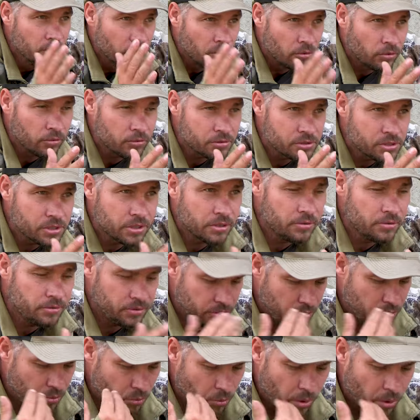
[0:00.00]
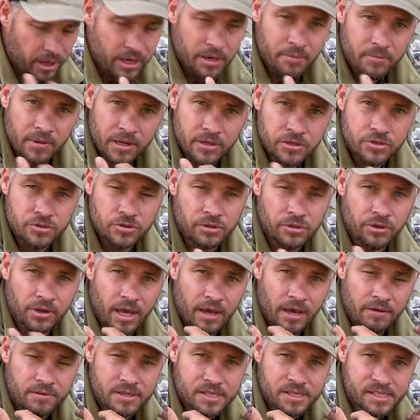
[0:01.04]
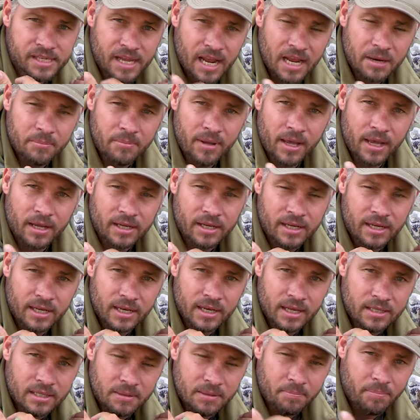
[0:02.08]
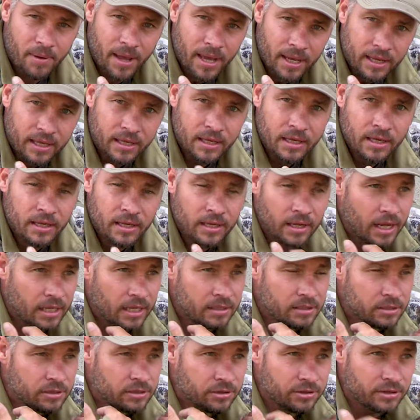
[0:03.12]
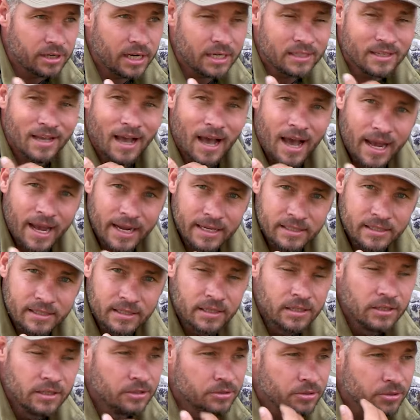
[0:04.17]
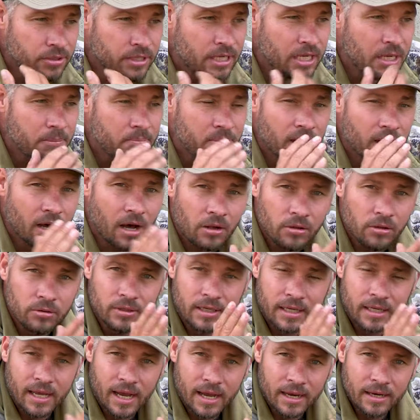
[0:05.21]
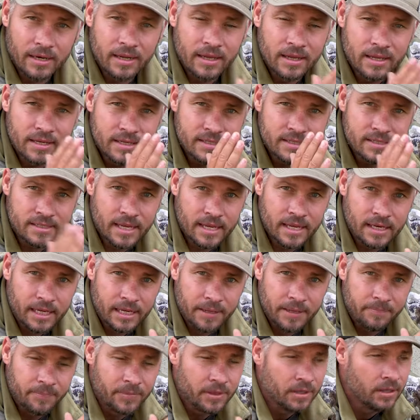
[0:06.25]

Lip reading: Also, you want to make sure you have the sandbag here in the back at the correct height to keep the whole gun steady.